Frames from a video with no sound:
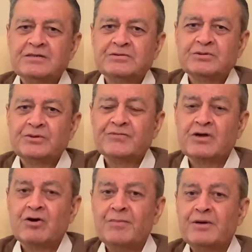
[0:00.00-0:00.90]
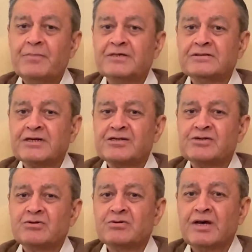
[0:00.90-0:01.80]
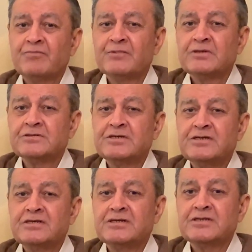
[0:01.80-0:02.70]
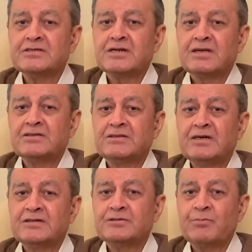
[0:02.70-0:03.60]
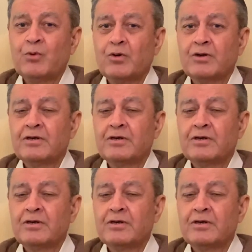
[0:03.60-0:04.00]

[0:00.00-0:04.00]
So if the government pays attention to them, skiing is another sport